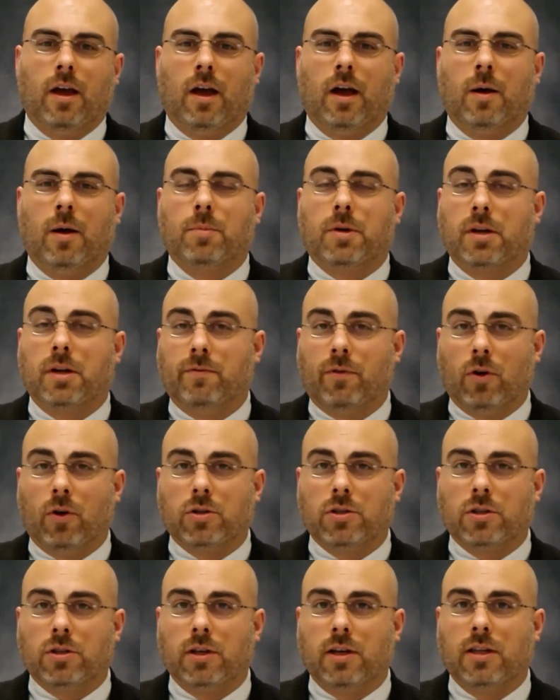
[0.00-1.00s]

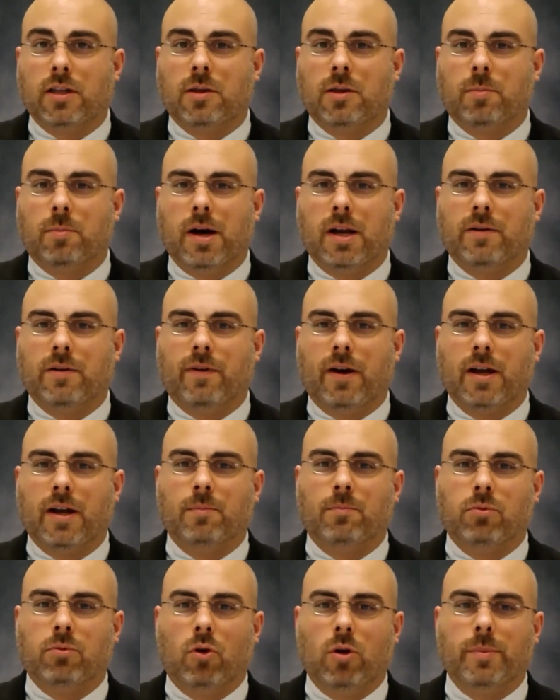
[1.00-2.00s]
Conversely, the bona fide
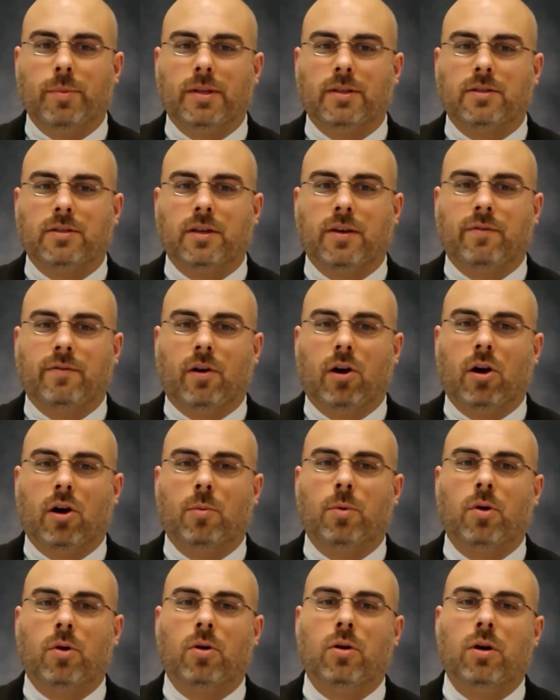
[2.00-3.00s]
employment safe
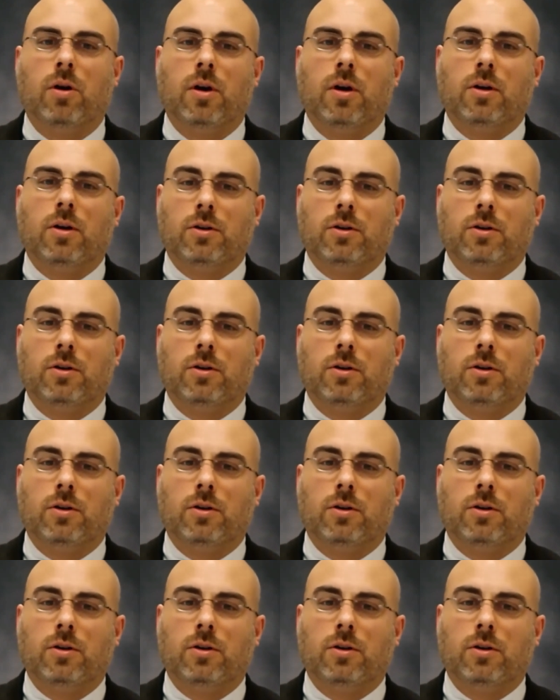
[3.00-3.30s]
harbor